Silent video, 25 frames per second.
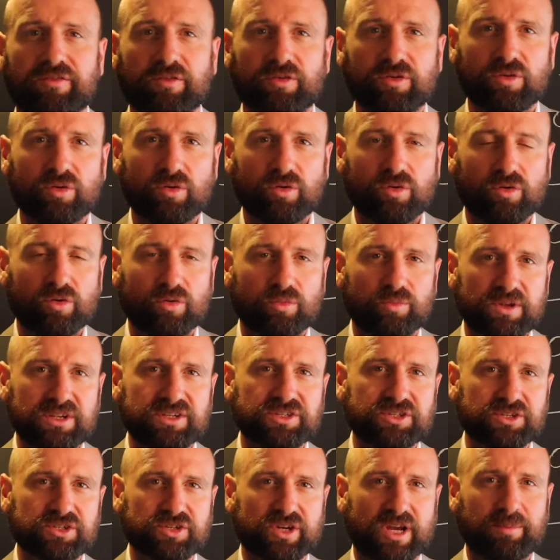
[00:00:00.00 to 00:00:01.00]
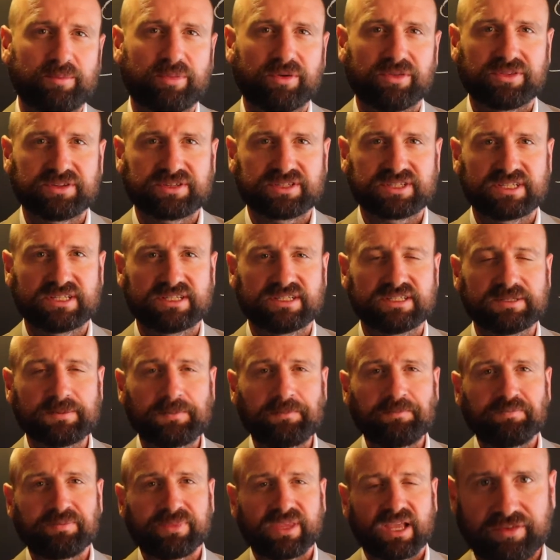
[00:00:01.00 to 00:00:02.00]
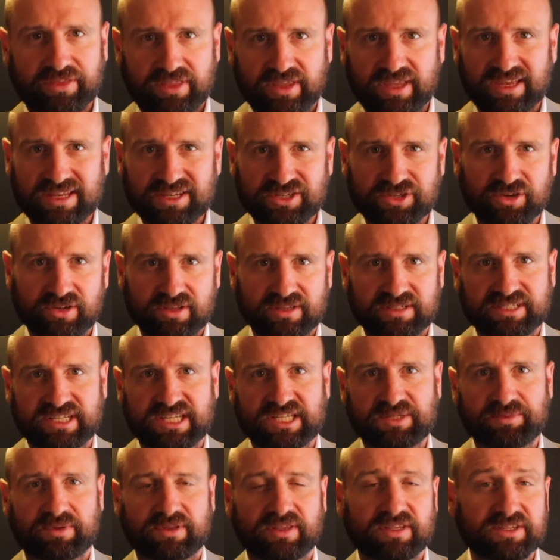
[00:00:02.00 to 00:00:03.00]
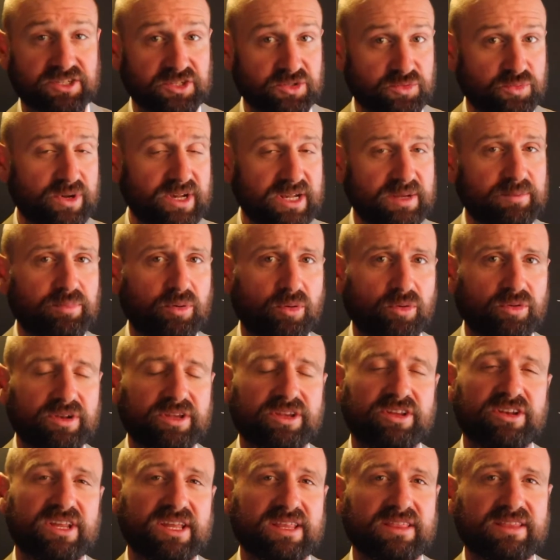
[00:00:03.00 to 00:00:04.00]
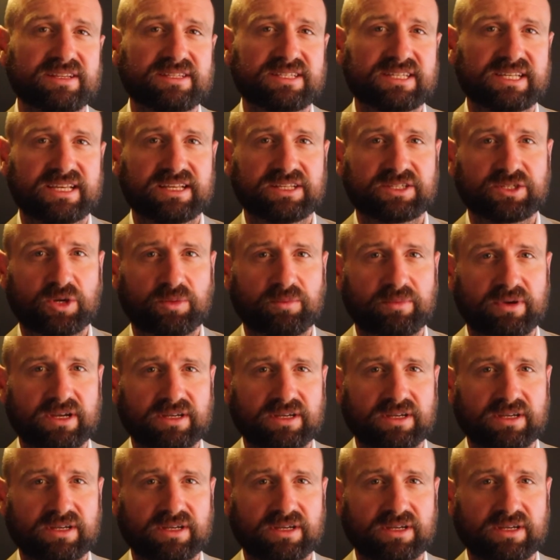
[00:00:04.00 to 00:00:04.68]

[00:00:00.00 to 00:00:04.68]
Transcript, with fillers: for your research hypotheses for the internal assessment. This is really important. You need this to get top